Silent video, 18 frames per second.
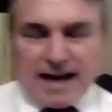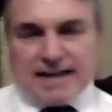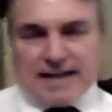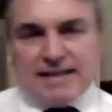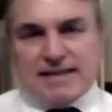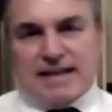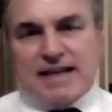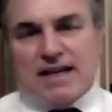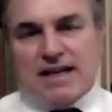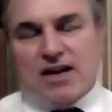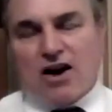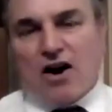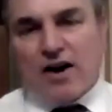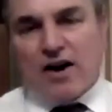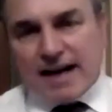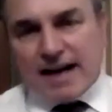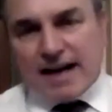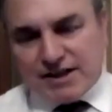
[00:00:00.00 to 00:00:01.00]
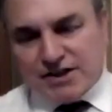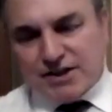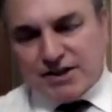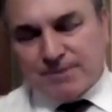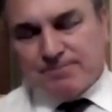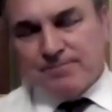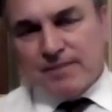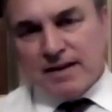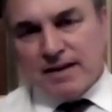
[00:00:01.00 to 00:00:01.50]
and his
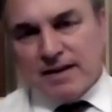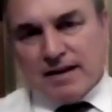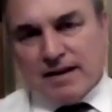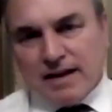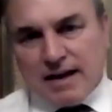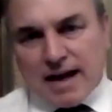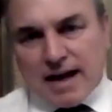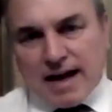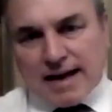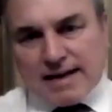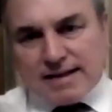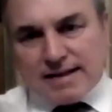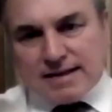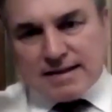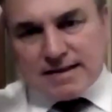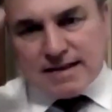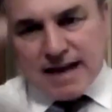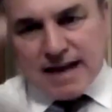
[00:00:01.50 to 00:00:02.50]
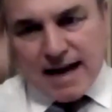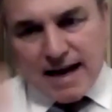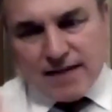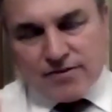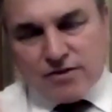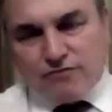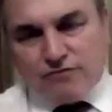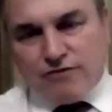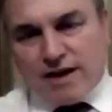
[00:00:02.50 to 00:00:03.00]
incarnation and his
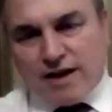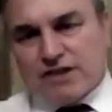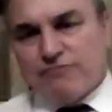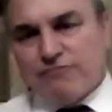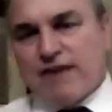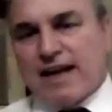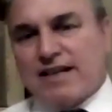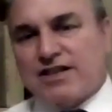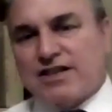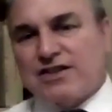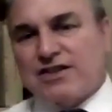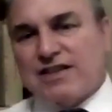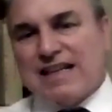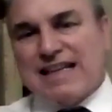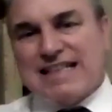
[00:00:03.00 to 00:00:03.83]
death and resurrection